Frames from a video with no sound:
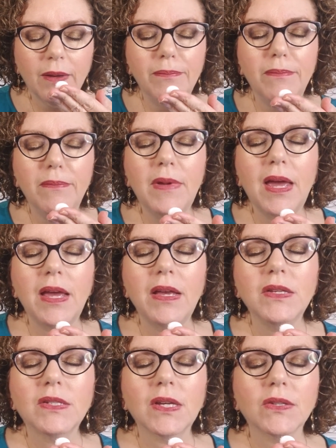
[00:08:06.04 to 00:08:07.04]

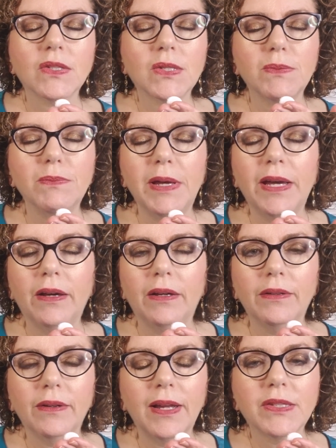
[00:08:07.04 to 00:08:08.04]
amazing
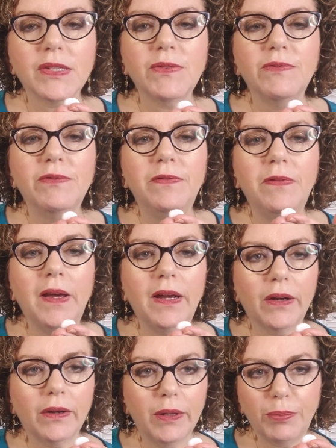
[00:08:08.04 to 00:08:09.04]
smell. It's
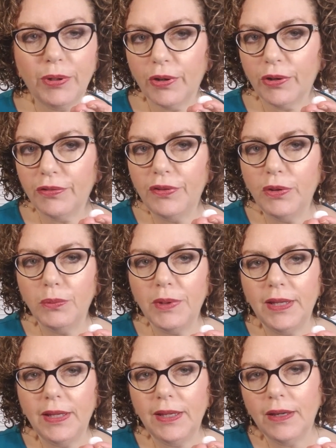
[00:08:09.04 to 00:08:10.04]
very
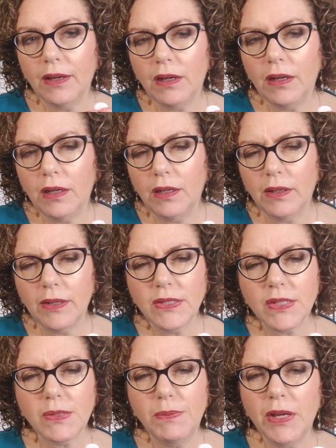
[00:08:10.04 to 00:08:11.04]
perfumey. Oh,
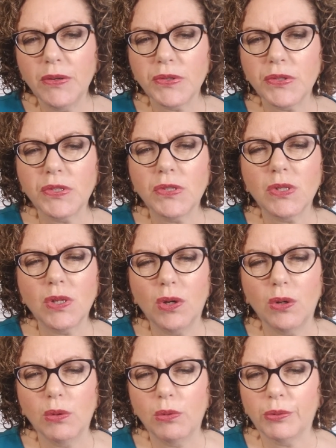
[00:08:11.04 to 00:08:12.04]
it smells
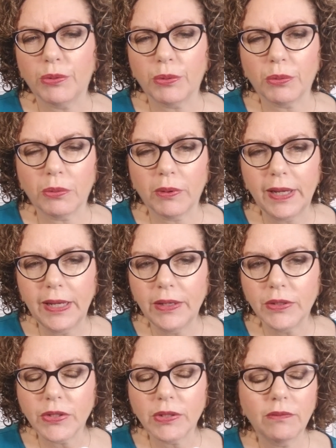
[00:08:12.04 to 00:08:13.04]
so
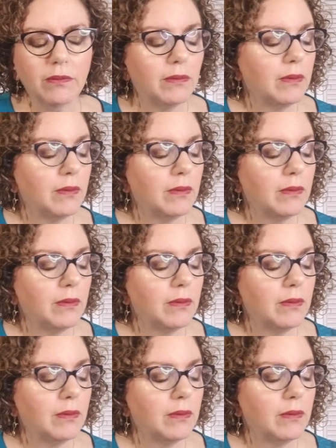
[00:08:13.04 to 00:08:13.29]
great.